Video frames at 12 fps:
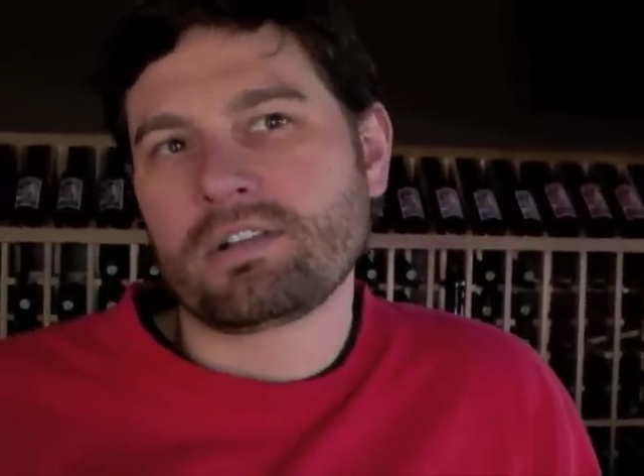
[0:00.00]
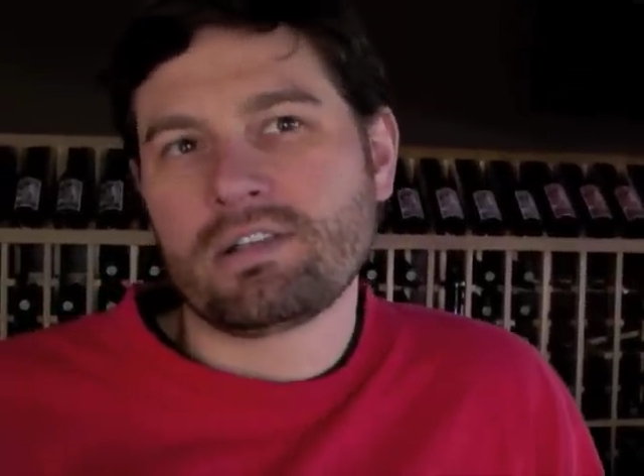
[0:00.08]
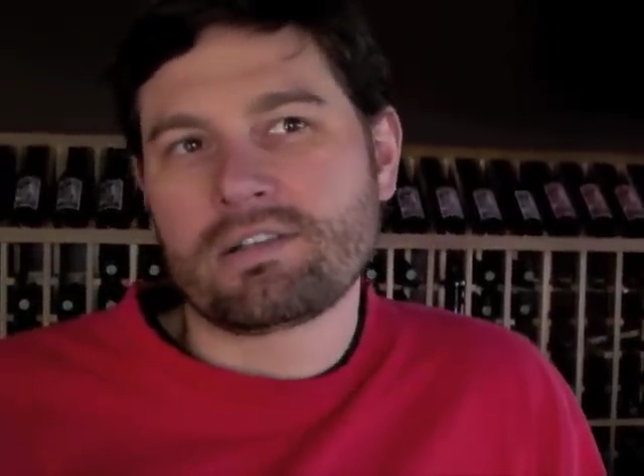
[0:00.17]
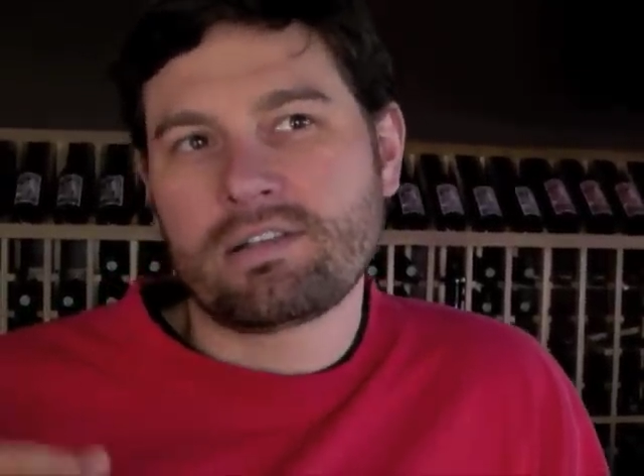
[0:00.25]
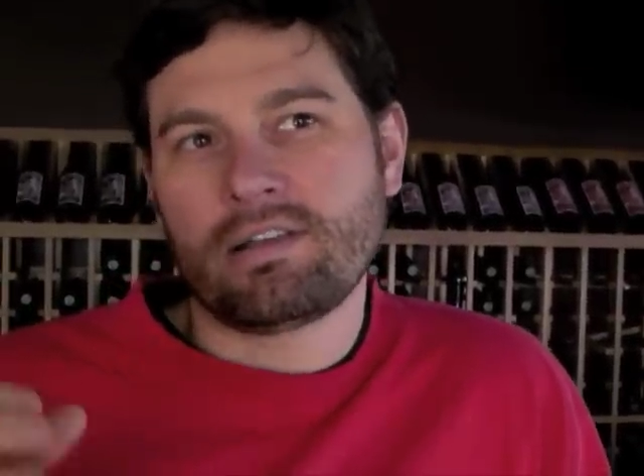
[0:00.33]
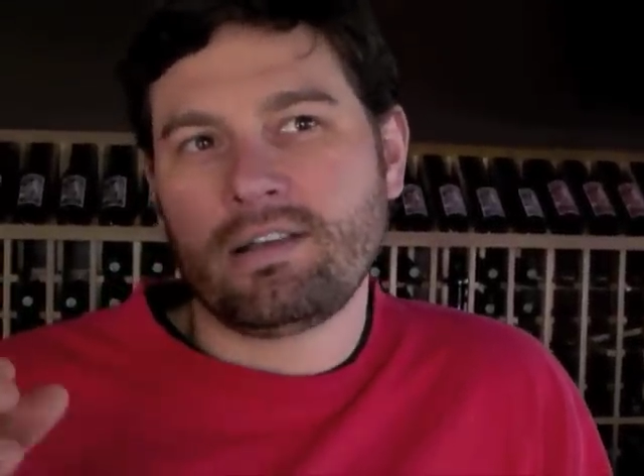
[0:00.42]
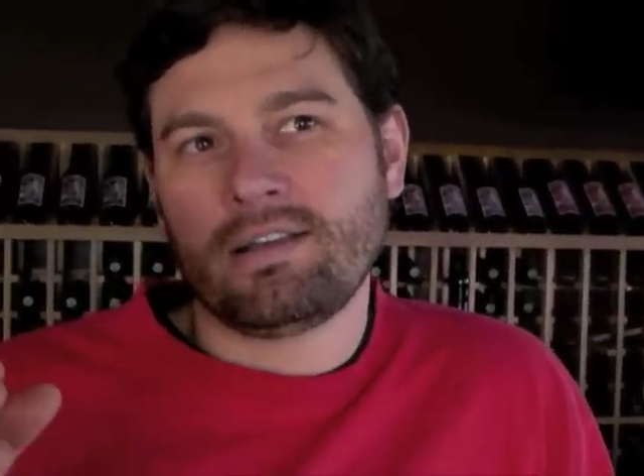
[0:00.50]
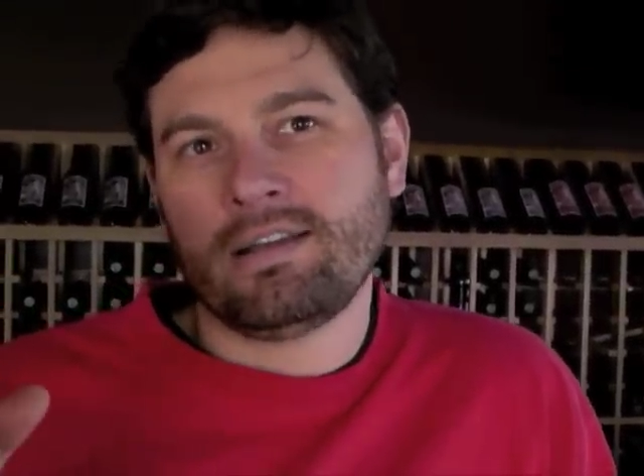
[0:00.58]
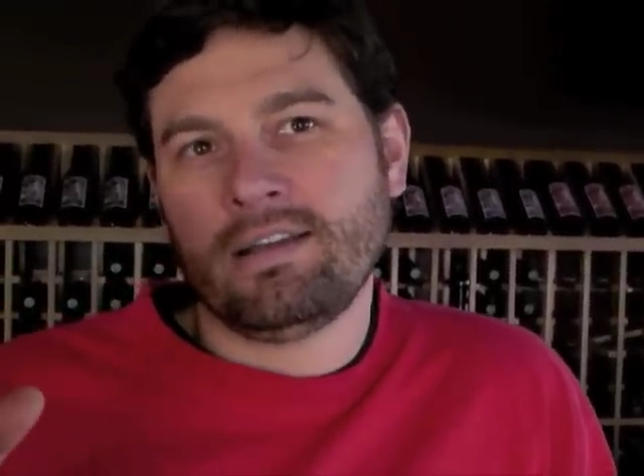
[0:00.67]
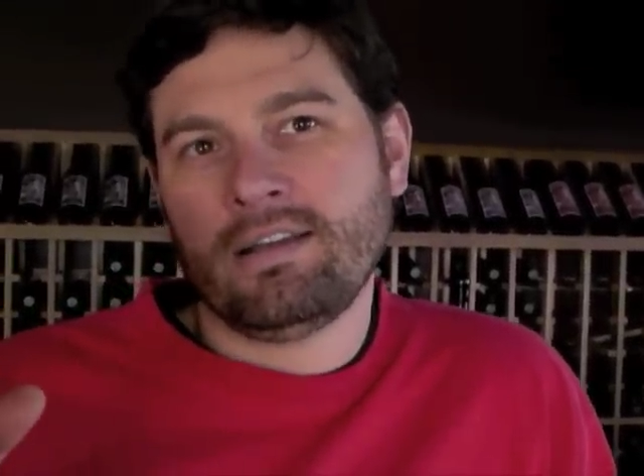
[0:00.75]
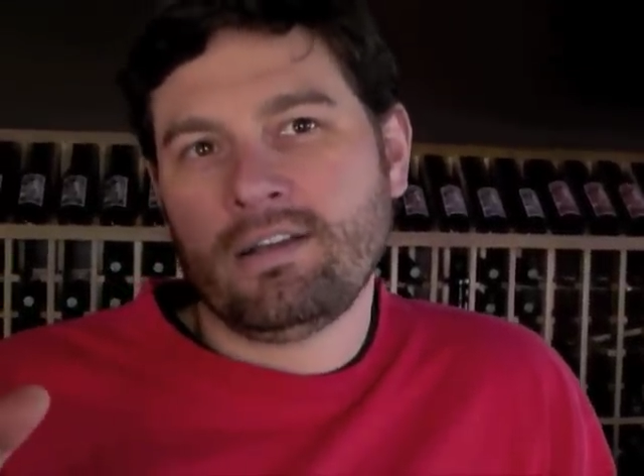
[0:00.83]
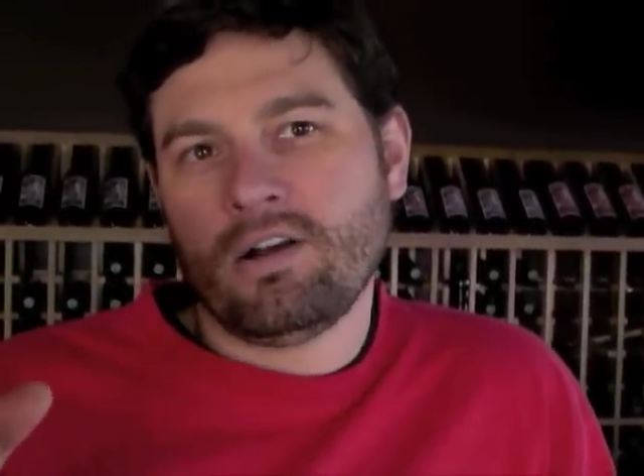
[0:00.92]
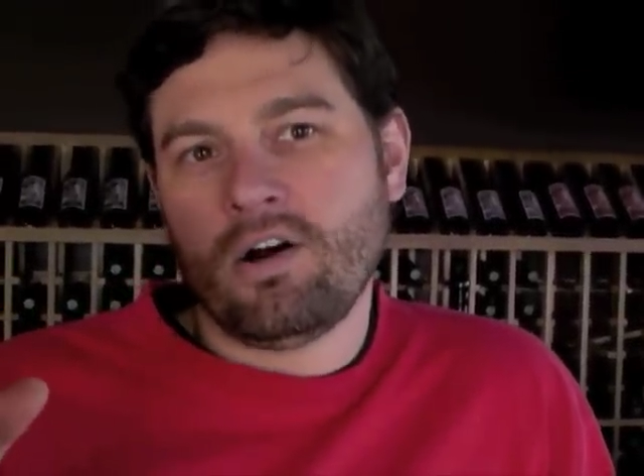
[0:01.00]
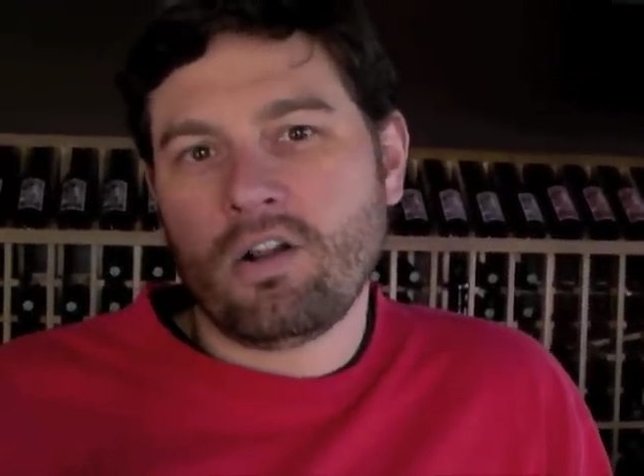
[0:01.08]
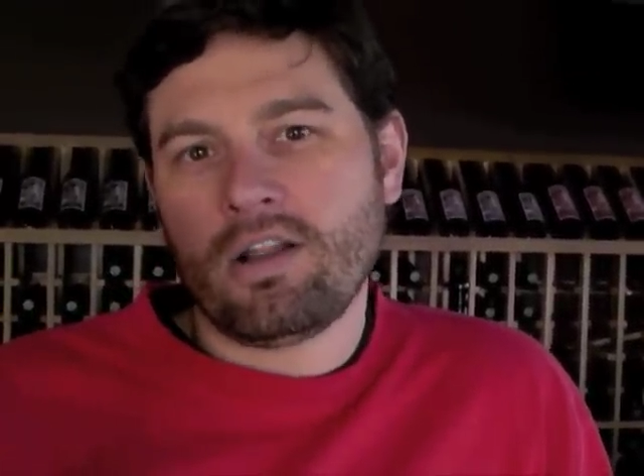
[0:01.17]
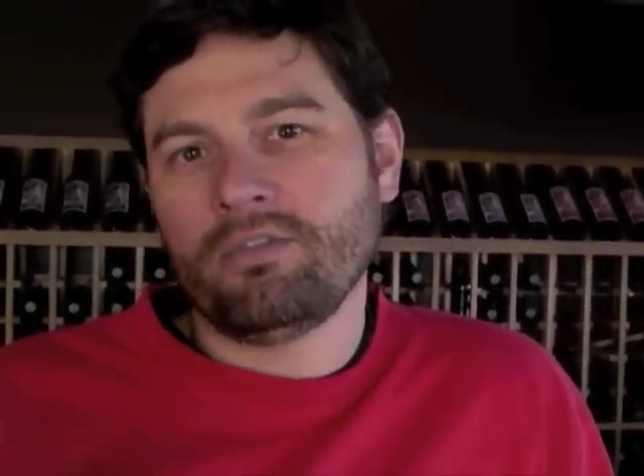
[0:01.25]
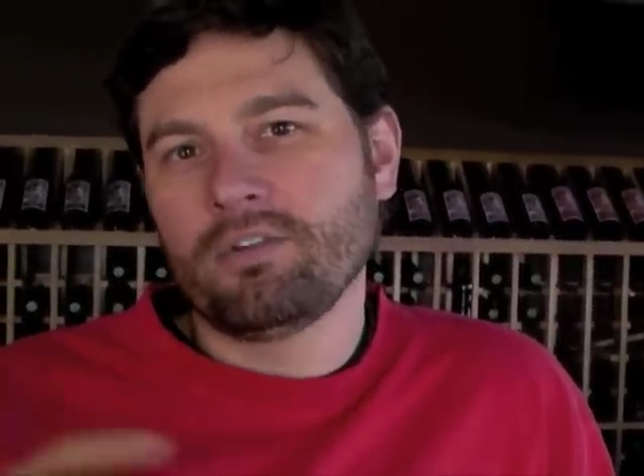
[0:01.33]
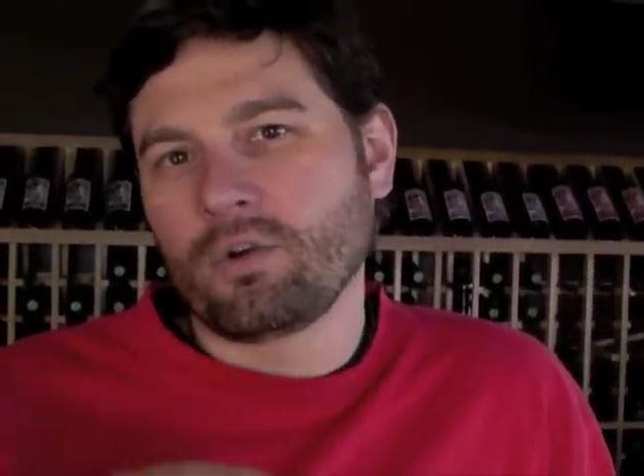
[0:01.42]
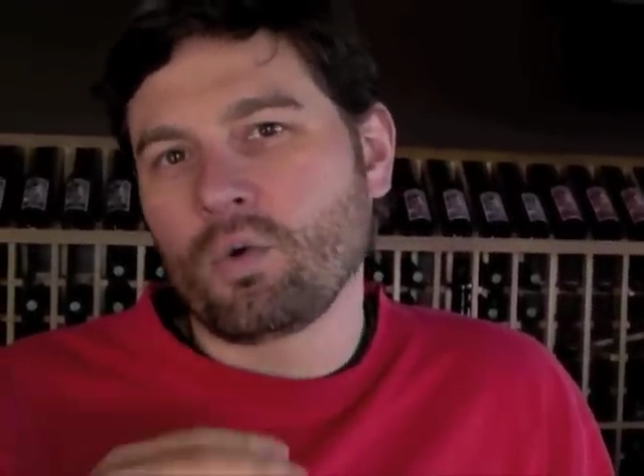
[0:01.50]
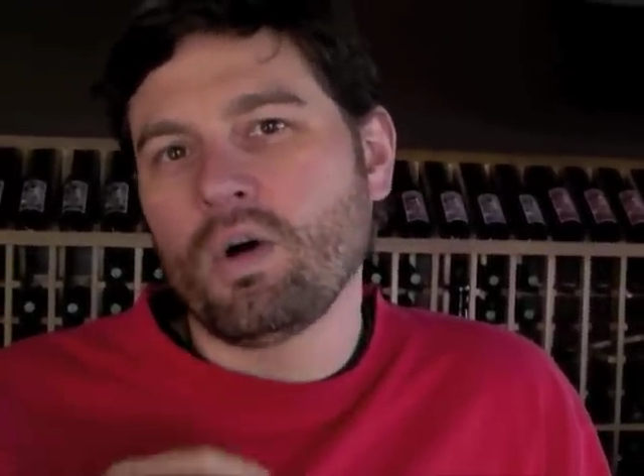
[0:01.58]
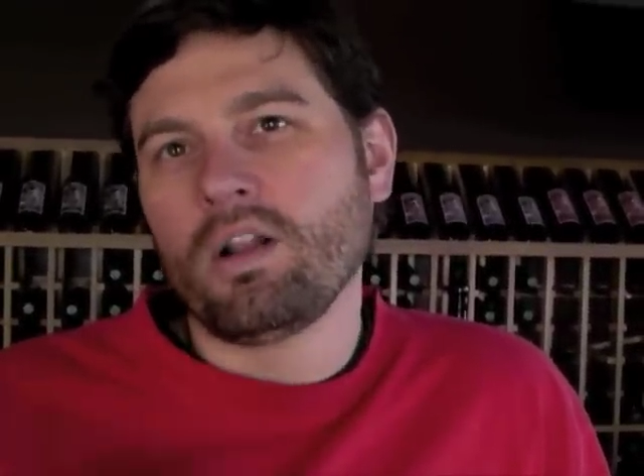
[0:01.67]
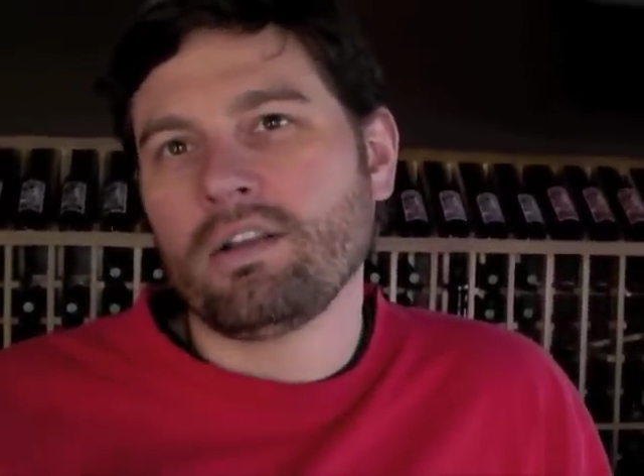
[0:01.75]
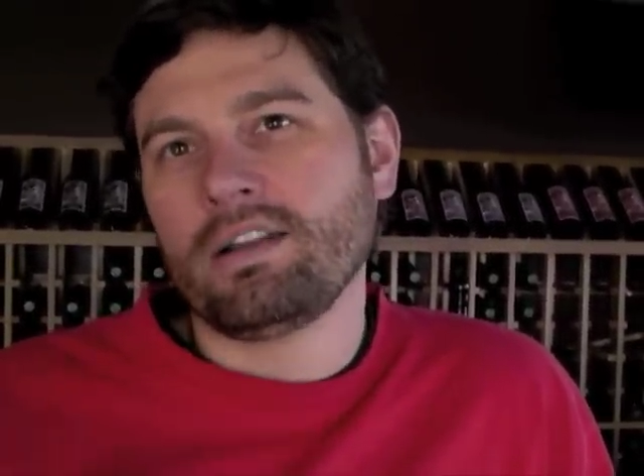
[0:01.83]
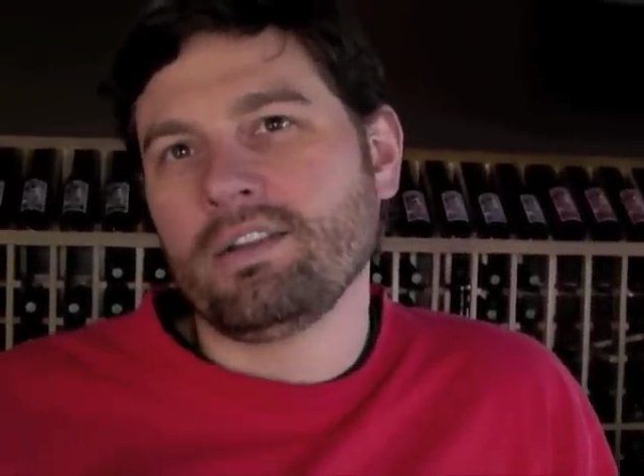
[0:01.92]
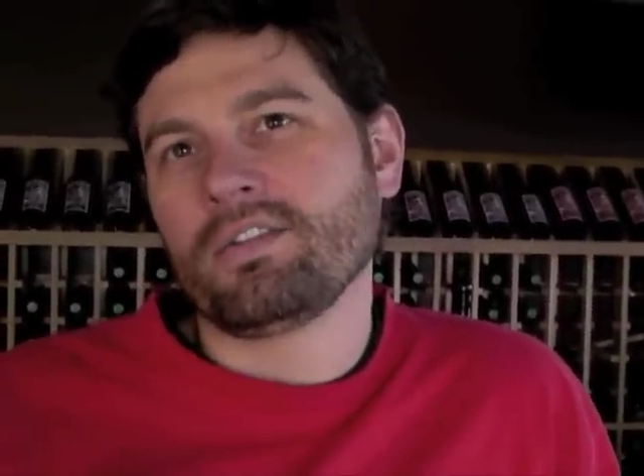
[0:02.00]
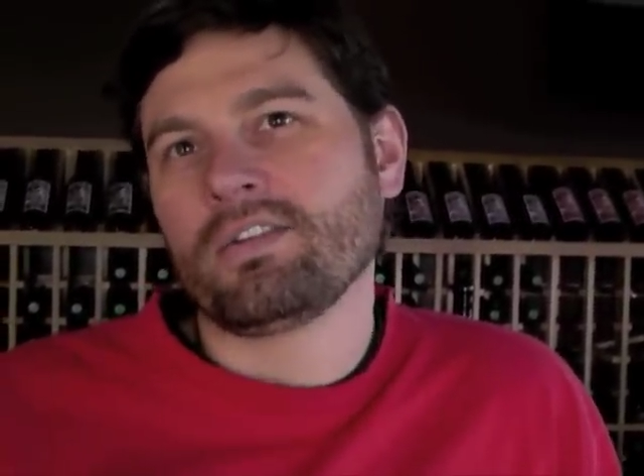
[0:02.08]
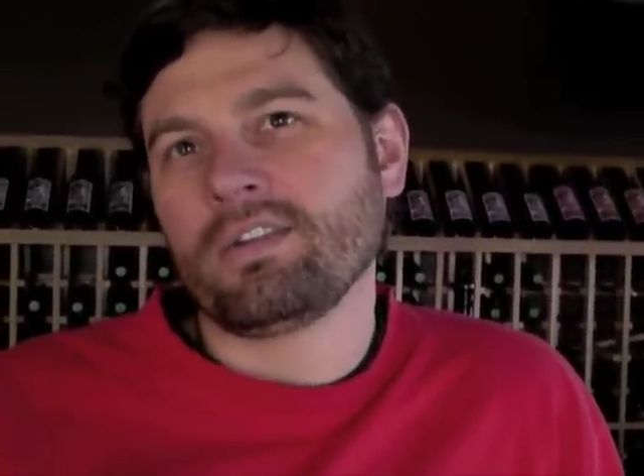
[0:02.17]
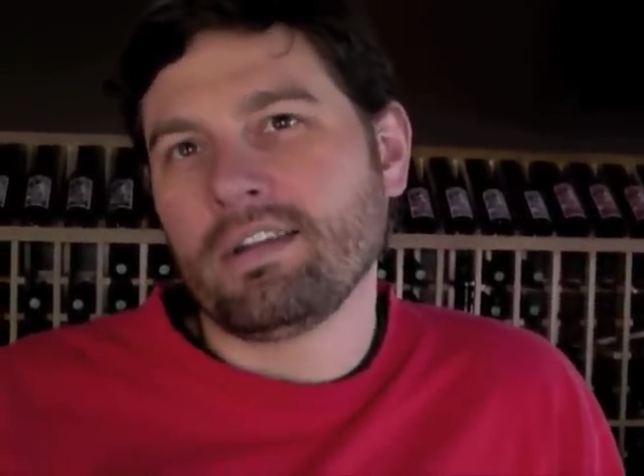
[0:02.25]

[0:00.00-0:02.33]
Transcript: because they all have different qualities.